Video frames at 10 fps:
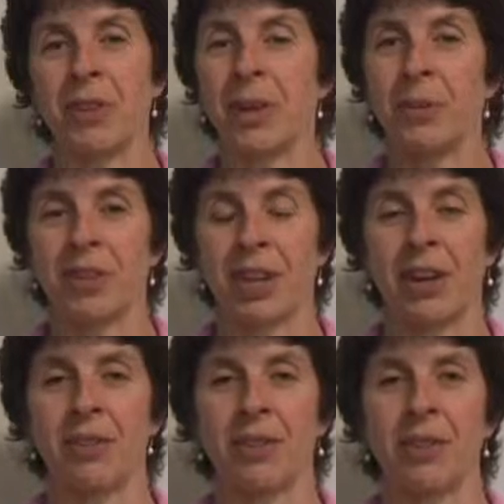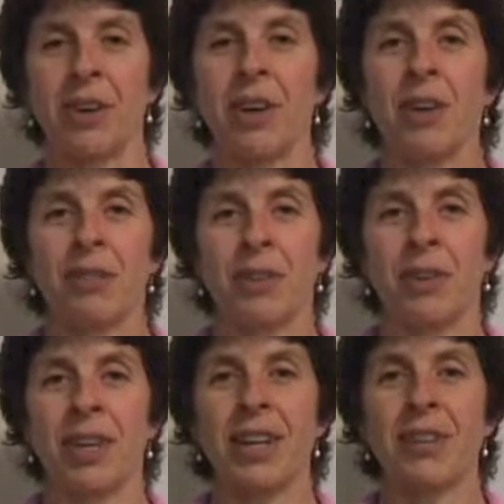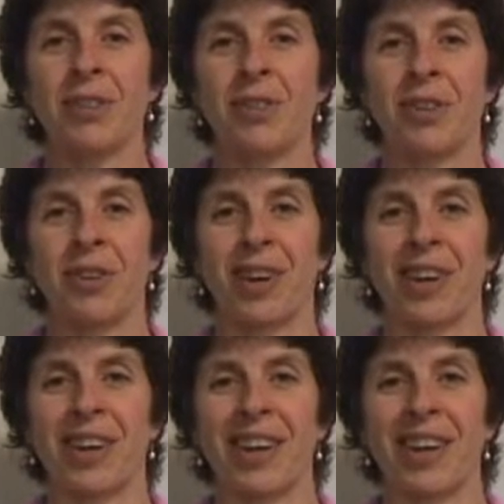He was scheduled for knee surgery.